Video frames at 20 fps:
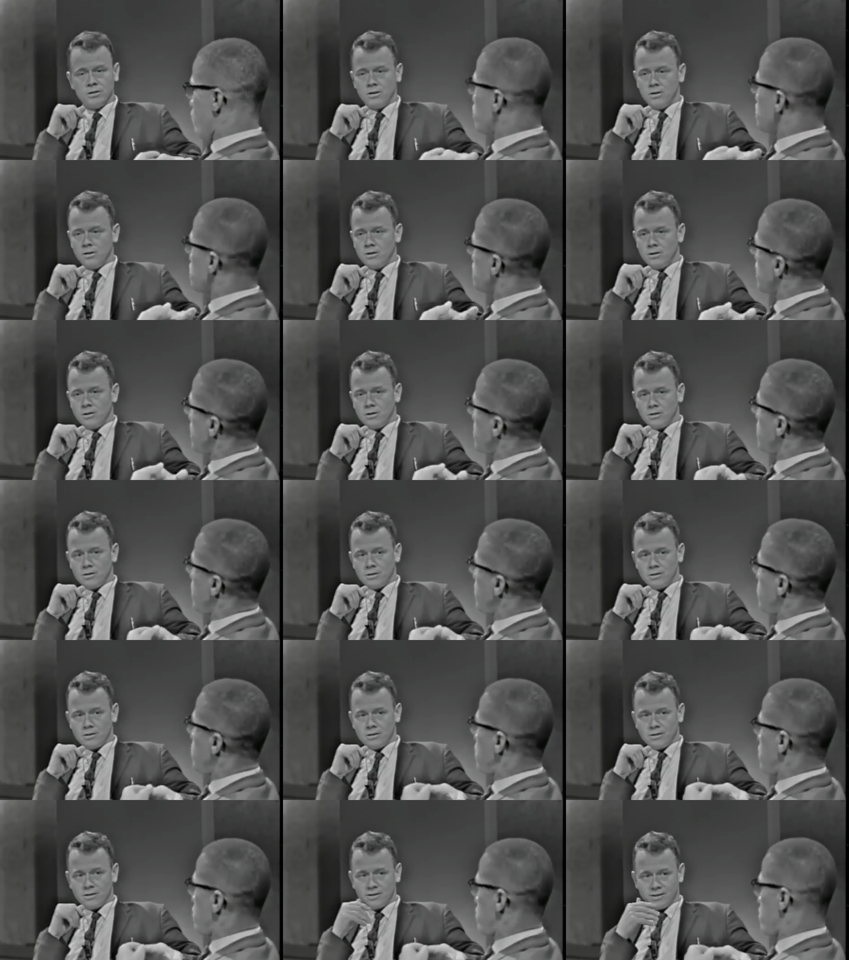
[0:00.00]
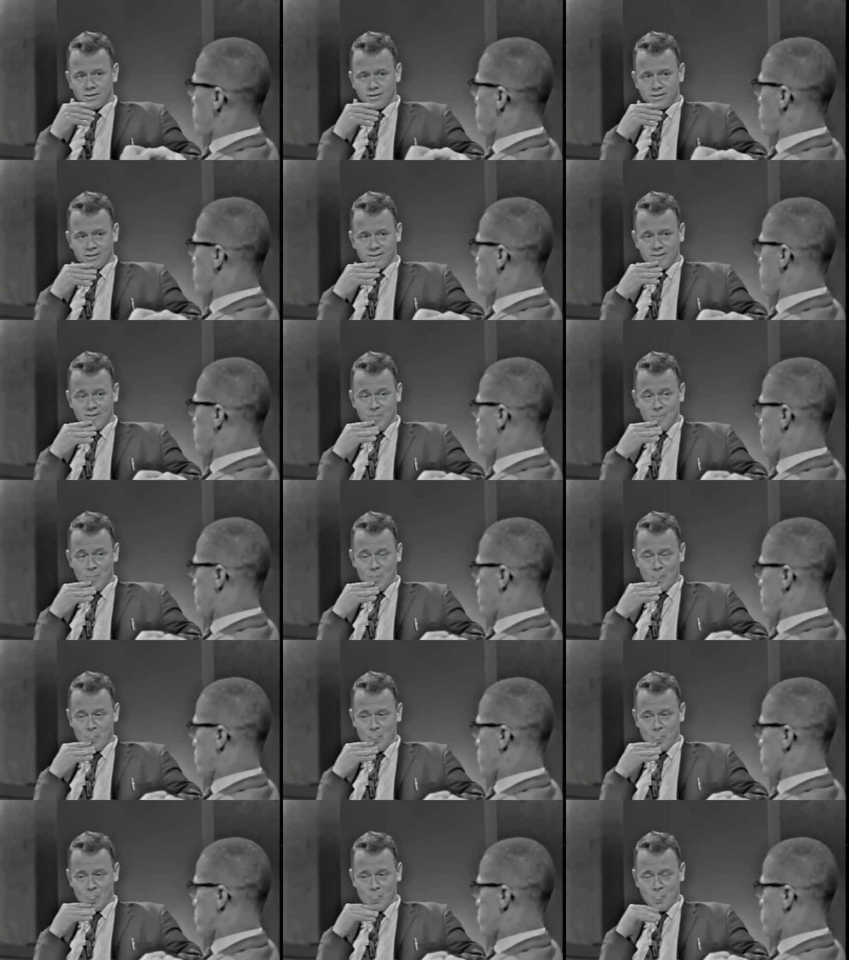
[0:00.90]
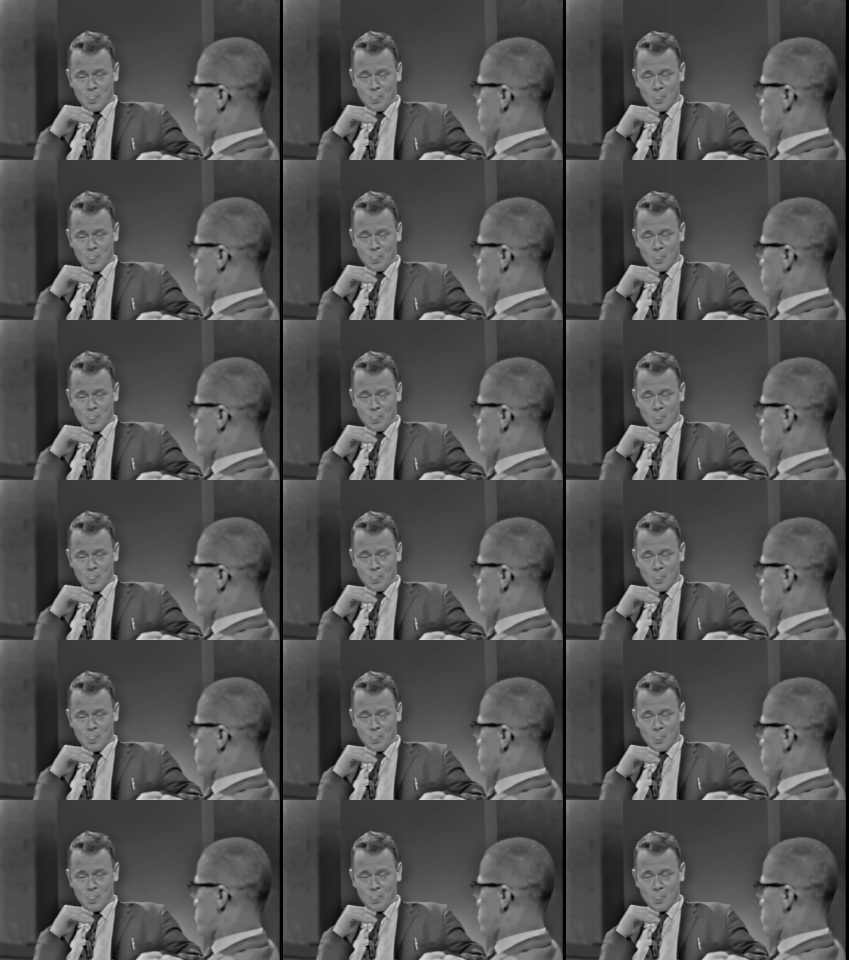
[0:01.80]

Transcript: First time I met Herbert Hill